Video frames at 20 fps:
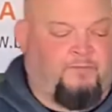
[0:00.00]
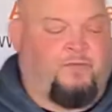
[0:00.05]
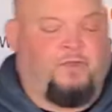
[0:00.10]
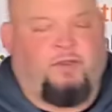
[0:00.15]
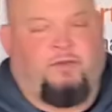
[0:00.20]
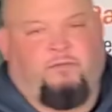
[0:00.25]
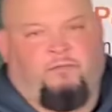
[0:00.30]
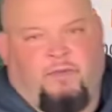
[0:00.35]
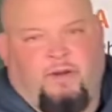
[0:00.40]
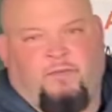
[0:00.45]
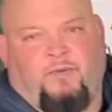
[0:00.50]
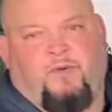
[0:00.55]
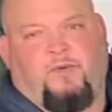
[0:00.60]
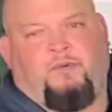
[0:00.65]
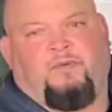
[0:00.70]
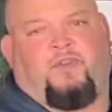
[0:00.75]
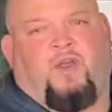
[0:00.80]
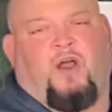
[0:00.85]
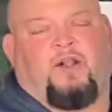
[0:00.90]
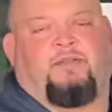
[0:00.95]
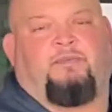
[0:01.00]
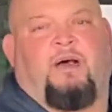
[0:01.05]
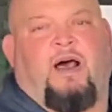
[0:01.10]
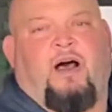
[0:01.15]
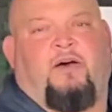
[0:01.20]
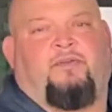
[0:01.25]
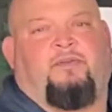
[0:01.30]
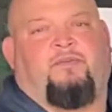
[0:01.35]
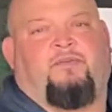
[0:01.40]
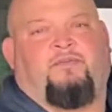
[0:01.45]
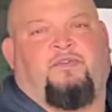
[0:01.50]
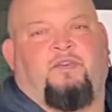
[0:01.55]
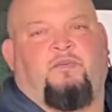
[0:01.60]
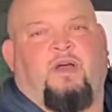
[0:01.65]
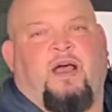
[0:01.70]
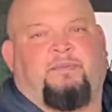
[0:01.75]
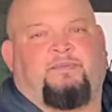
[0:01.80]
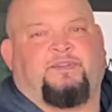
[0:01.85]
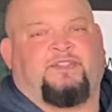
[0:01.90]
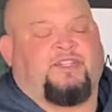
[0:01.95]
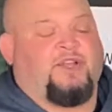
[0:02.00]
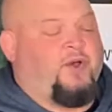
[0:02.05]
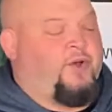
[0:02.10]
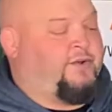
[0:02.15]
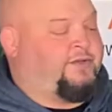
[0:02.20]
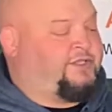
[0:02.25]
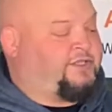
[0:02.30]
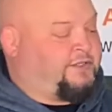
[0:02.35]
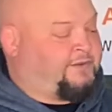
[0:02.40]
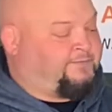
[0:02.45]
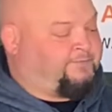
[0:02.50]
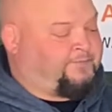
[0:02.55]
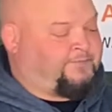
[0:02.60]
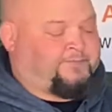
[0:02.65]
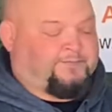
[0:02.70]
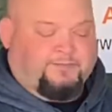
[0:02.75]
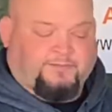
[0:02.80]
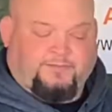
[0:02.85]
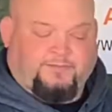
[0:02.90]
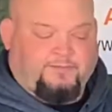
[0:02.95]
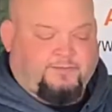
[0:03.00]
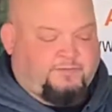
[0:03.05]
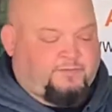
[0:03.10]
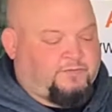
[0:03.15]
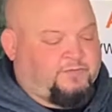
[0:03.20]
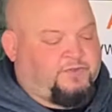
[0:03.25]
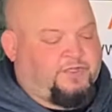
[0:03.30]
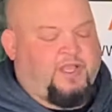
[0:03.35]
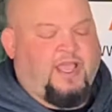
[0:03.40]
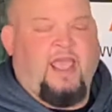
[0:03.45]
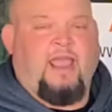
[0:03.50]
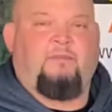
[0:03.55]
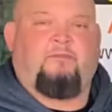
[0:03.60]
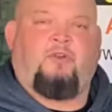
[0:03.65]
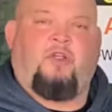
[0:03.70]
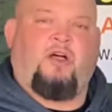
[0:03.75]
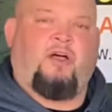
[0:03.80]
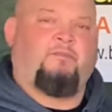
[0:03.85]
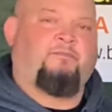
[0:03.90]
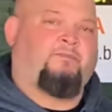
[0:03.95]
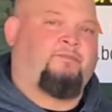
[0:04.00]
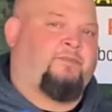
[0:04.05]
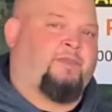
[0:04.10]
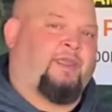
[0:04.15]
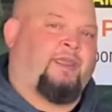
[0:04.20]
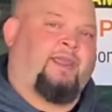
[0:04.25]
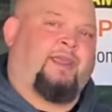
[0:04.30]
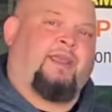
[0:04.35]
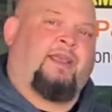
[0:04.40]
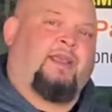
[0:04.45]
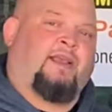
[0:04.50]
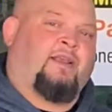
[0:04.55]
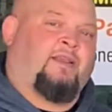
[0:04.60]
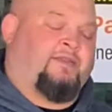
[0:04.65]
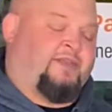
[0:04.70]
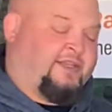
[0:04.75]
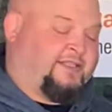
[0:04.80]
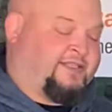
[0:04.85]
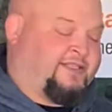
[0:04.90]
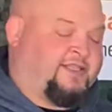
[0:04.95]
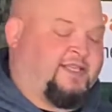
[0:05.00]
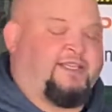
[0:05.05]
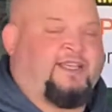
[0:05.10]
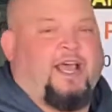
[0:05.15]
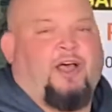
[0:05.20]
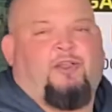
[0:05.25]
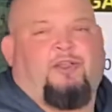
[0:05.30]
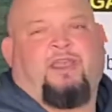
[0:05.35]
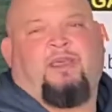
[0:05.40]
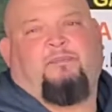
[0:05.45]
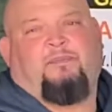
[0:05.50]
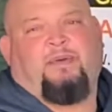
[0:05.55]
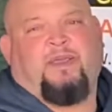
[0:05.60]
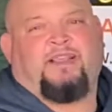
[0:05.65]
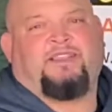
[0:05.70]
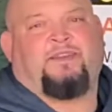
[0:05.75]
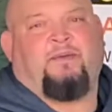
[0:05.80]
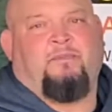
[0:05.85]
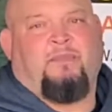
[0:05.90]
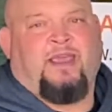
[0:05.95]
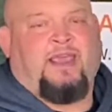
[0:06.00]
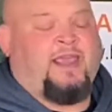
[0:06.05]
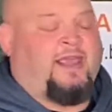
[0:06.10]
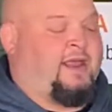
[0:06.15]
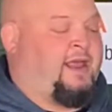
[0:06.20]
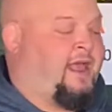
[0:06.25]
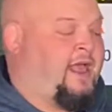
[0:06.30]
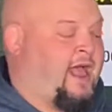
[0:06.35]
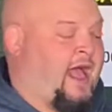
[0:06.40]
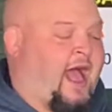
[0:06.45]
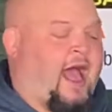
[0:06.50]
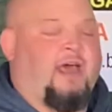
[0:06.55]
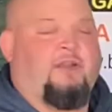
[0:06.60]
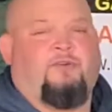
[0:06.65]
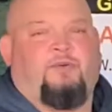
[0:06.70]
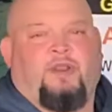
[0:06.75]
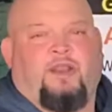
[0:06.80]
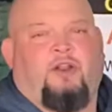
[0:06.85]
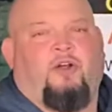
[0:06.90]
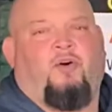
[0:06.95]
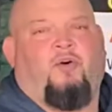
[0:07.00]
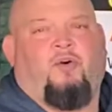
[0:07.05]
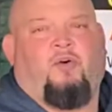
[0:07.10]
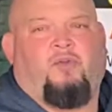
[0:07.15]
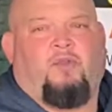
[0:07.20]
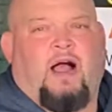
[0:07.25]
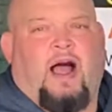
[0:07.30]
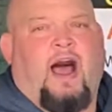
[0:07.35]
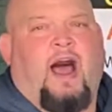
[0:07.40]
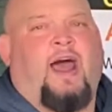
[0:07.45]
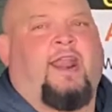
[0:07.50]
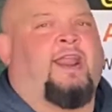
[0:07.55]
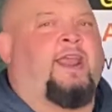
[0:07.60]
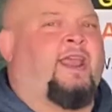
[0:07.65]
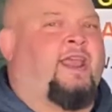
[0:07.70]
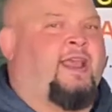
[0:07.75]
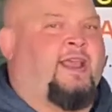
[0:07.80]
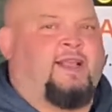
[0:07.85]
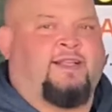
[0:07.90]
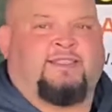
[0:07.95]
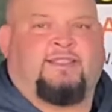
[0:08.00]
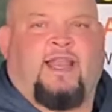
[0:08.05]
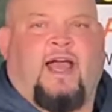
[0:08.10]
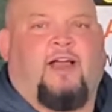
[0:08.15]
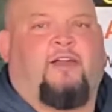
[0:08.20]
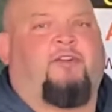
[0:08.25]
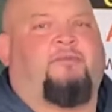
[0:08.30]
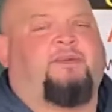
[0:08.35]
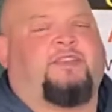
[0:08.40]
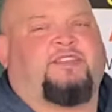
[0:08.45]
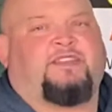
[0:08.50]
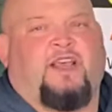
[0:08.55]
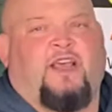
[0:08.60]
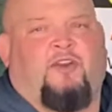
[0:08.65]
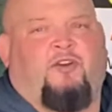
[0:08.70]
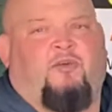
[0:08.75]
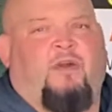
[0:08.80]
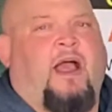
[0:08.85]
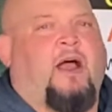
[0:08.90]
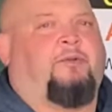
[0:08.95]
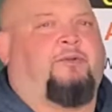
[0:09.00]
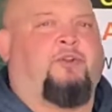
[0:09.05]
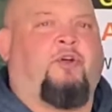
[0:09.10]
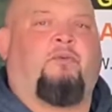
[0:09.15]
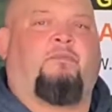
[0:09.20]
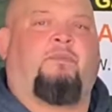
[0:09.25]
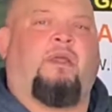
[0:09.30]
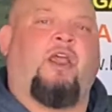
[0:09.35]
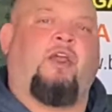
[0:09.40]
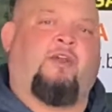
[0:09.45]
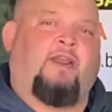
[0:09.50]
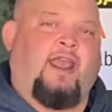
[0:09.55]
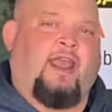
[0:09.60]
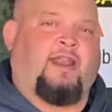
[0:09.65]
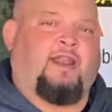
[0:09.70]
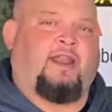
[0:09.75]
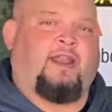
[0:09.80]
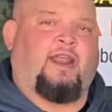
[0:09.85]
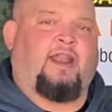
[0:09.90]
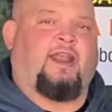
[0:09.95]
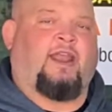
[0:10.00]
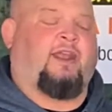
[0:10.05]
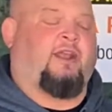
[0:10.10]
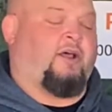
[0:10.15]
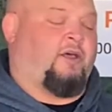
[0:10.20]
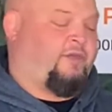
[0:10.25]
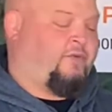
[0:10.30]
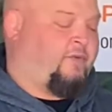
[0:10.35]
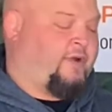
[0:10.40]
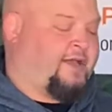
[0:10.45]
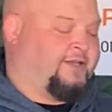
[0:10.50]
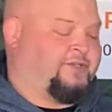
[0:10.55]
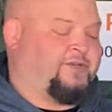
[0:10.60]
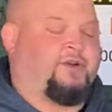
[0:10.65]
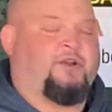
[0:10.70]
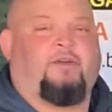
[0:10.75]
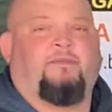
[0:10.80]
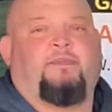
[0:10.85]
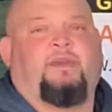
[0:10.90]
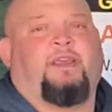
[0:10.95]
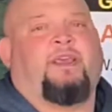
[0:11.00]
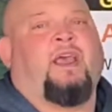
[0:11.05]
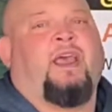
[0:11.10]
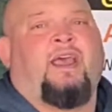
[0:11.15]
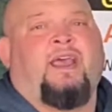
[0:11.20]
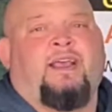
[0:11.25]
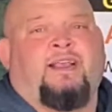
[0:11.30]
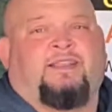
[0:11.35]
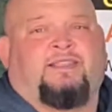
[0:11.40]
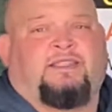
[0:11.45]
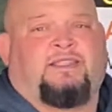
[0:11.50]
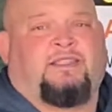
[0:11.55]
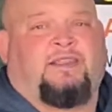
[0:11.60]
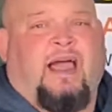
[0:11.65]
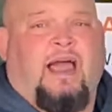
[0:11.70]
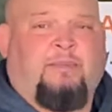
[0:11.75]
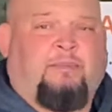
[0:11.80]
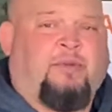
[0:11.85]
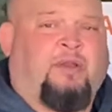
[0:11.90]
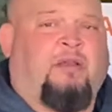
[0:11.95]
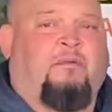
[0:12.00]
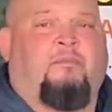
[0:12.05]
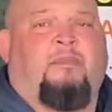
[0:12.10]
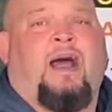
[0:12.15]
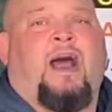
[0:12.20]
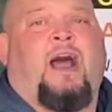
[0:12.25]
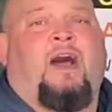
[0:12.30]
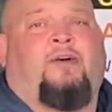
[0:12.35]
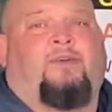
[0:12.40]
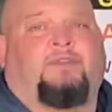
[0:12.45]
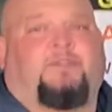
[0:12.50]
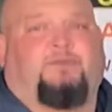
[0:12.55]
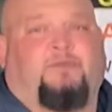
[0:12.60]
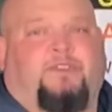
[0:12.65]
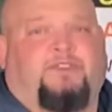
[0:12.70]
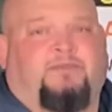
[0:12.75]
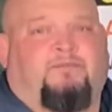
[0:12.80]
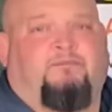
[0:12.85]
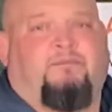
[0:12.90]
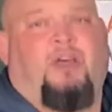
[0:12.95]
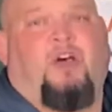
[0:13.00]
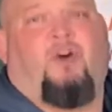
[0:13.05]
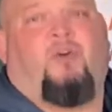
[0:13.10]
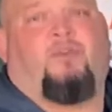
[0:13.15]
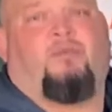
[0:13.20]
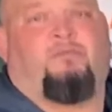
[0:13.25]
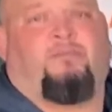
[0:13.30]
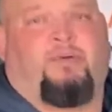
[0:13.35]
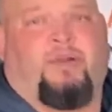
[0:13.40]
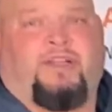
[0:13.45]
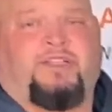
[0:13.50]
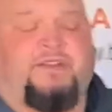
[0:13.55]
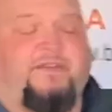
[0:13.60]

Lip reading: Remember what we talked about in a few episodes? Game rub. This is a delicate piece of meat. I don't need a whole lot. It's not gonna be sitting around. Don't marinate it in it, otherwise you're gonna be slapping your mouths with some milk and preaching for